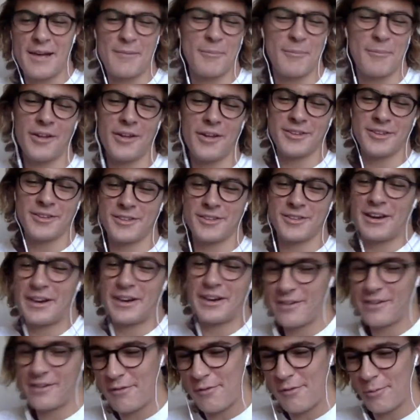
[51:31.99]
Malto's on here
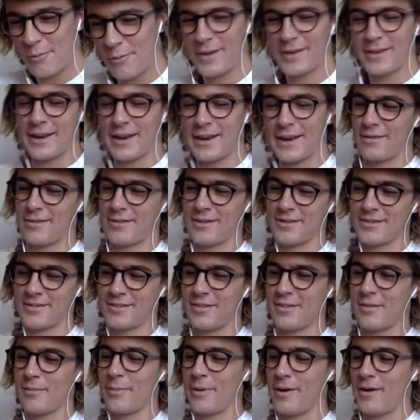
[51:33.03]
every week now, thanks to
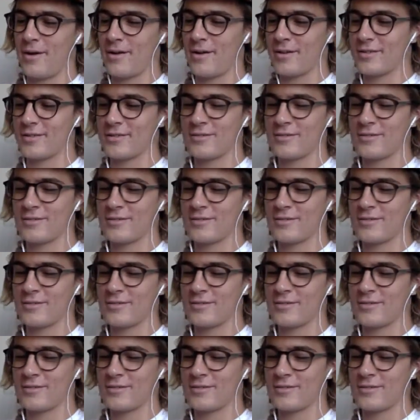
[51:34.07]
the Bears.